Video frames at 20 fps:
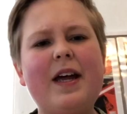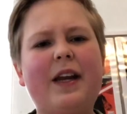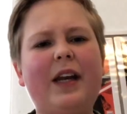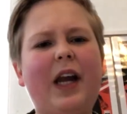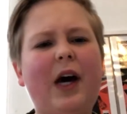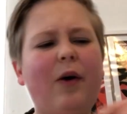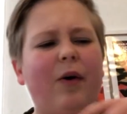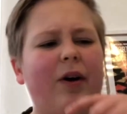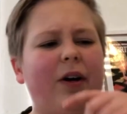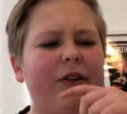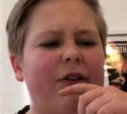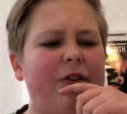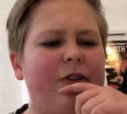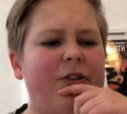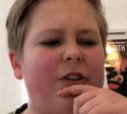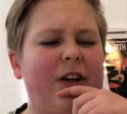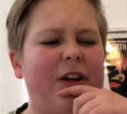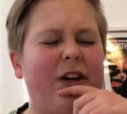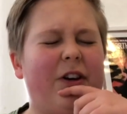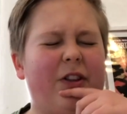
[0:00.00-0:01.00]
Now I got to
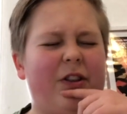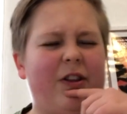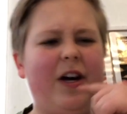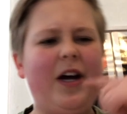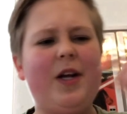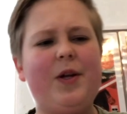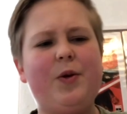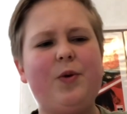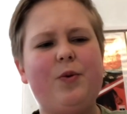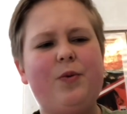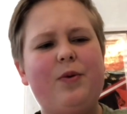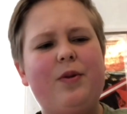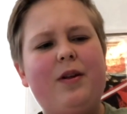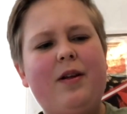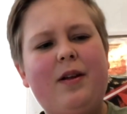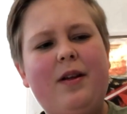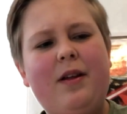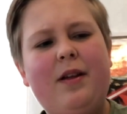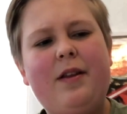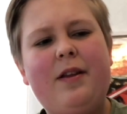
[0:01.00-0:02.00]
think that
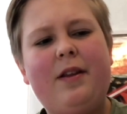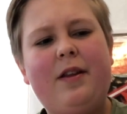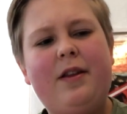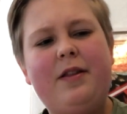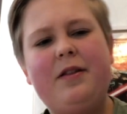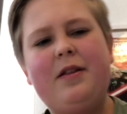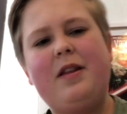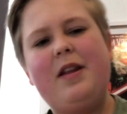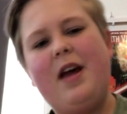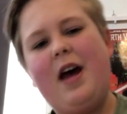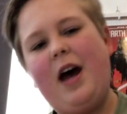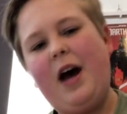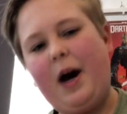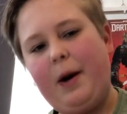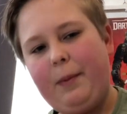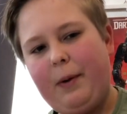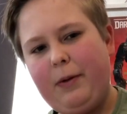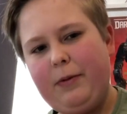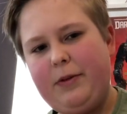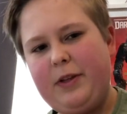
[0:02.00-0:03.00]

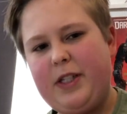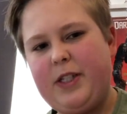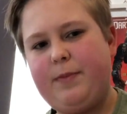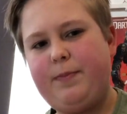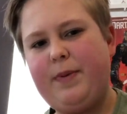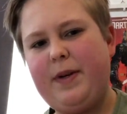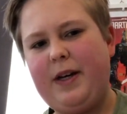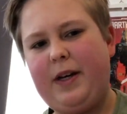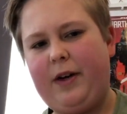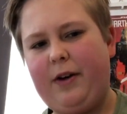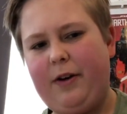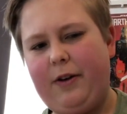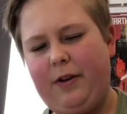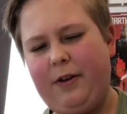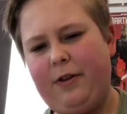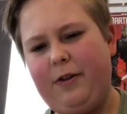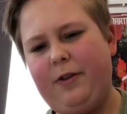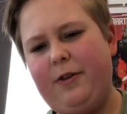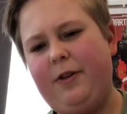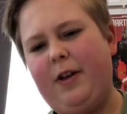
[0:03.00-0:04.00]
about this speaker,
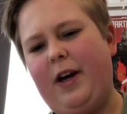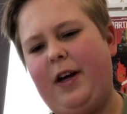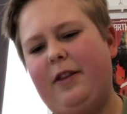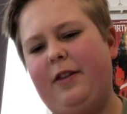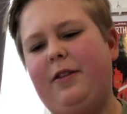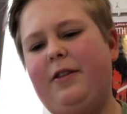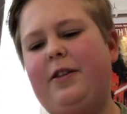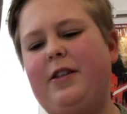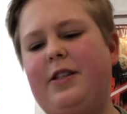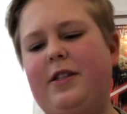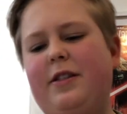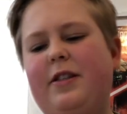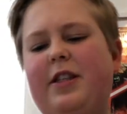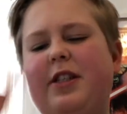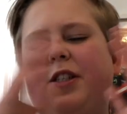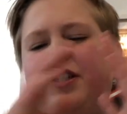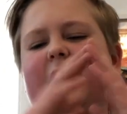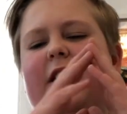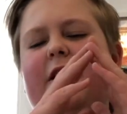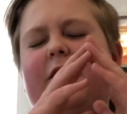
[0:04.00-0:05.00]
that the
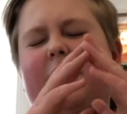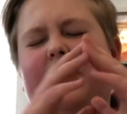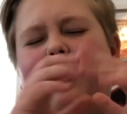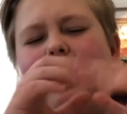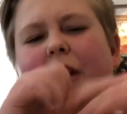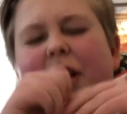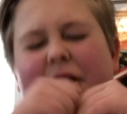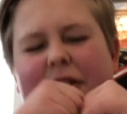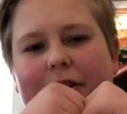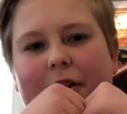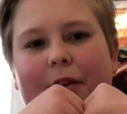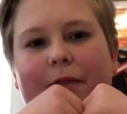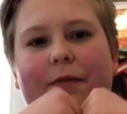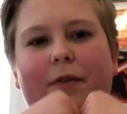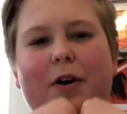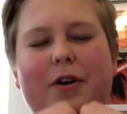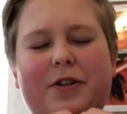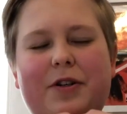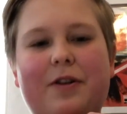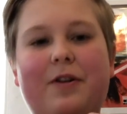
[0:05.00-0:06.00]
signature collection
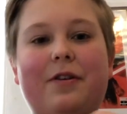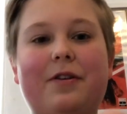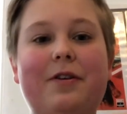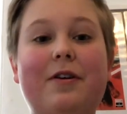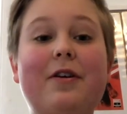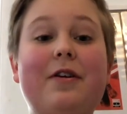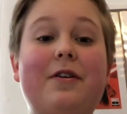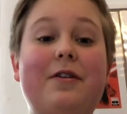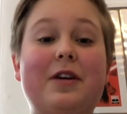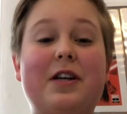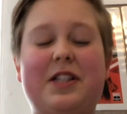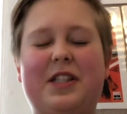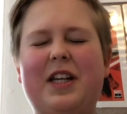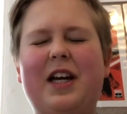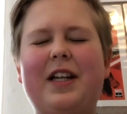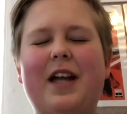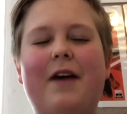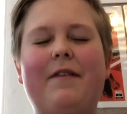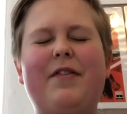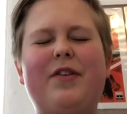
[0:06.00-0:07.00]
version does not
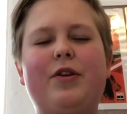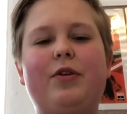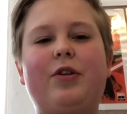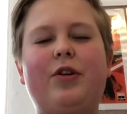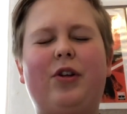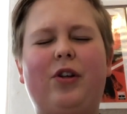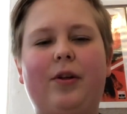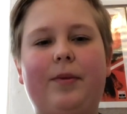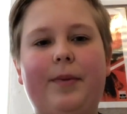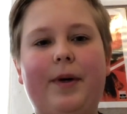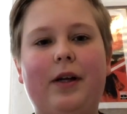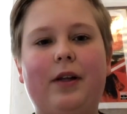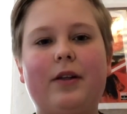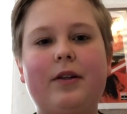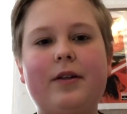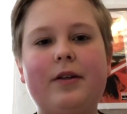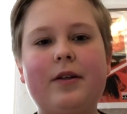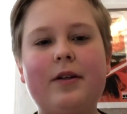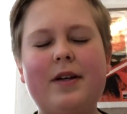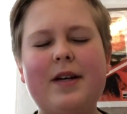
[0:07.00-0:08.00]
have a utility
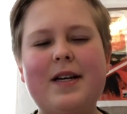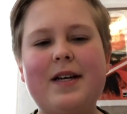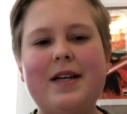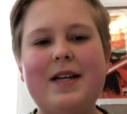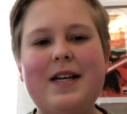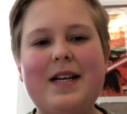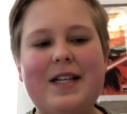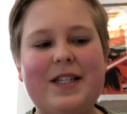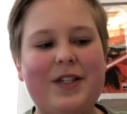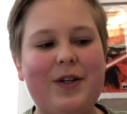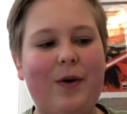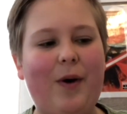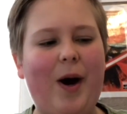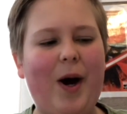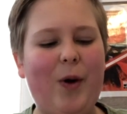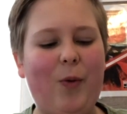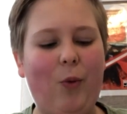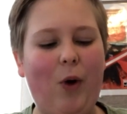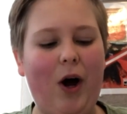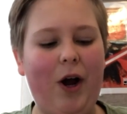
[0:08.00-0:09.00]
belt. So I
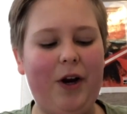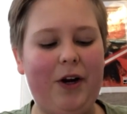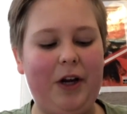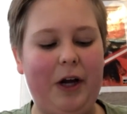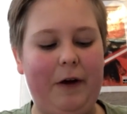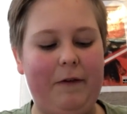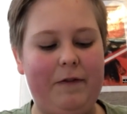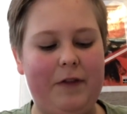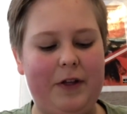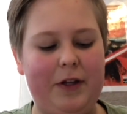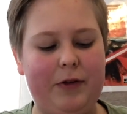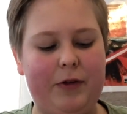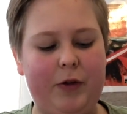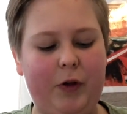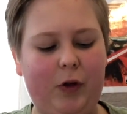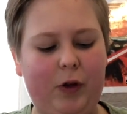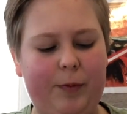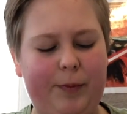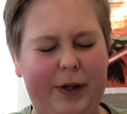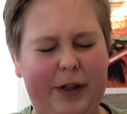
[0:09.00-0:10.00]
wonder if the
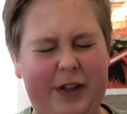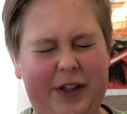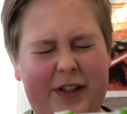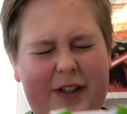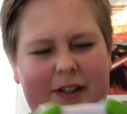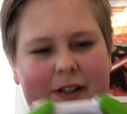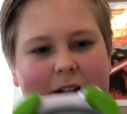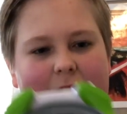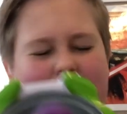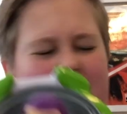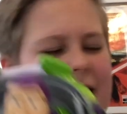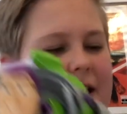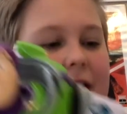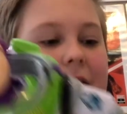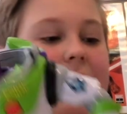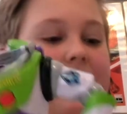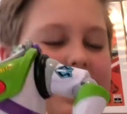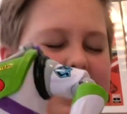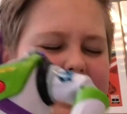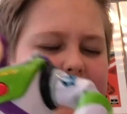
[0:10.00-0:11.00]
utility belt,
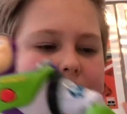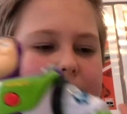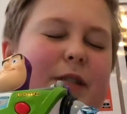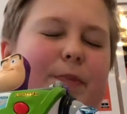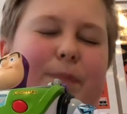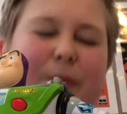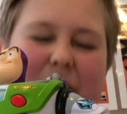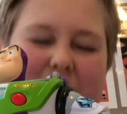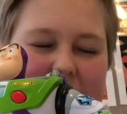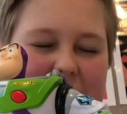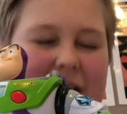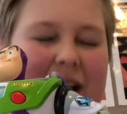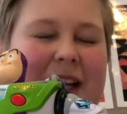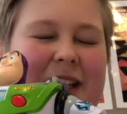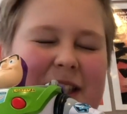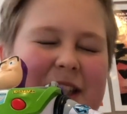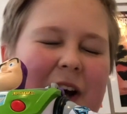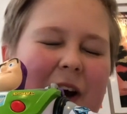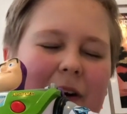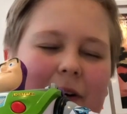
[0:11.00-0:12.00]
the speaker,
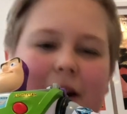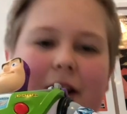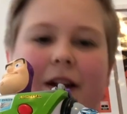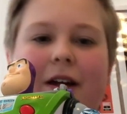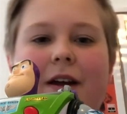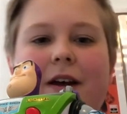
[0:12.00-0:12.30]
sorry,